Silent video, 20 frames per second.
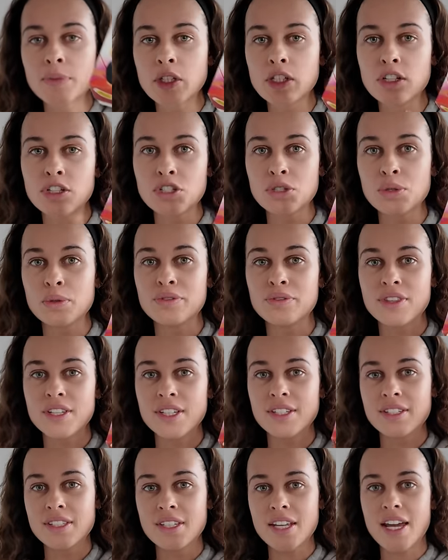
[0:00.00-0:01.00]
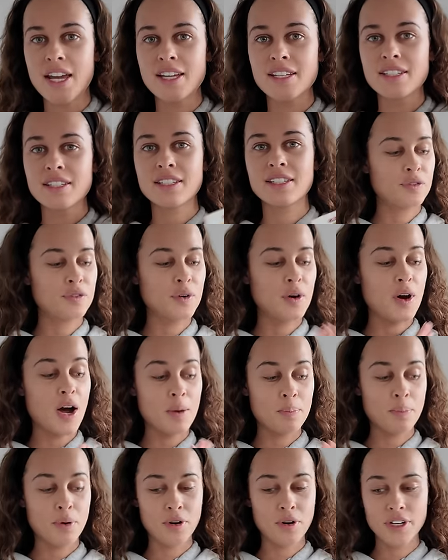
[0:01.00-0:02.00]
I'm gonna do with these dates for
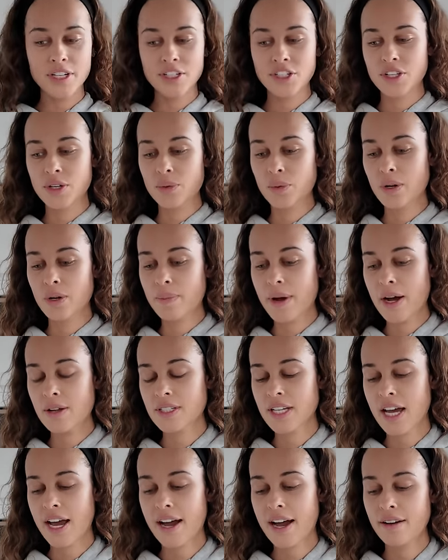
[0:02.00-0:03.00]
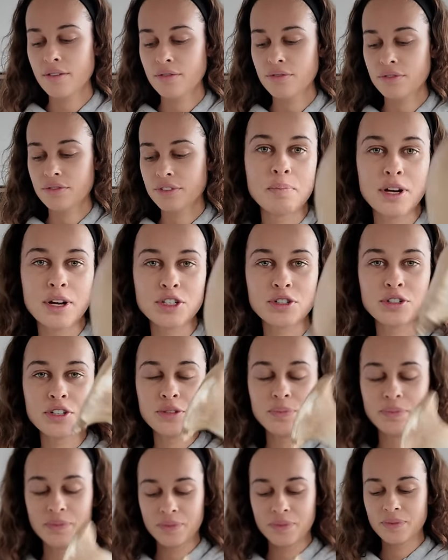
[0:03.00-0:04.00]
our porridge that we're about to have.
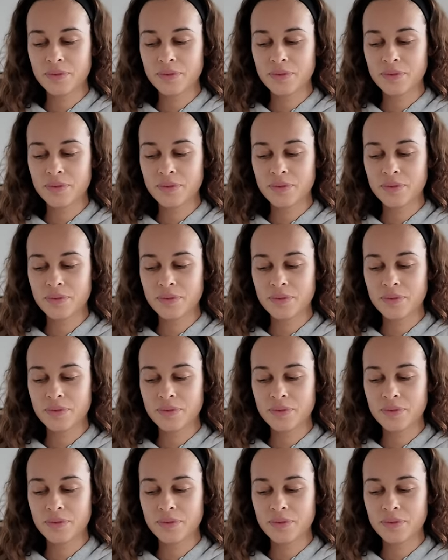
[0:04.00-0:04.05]
Mushroom,